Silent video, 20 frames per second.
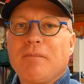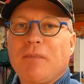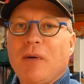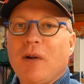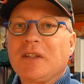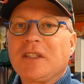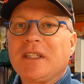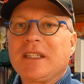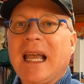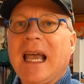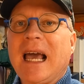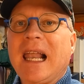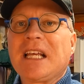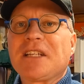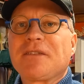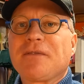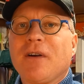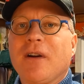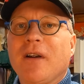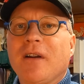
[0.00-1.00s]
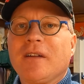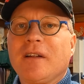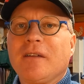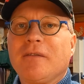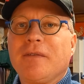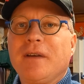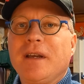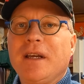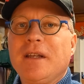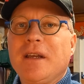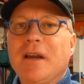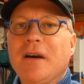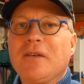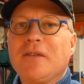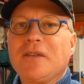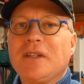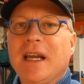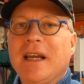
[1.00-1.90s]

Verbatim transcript: Project LS400 videos,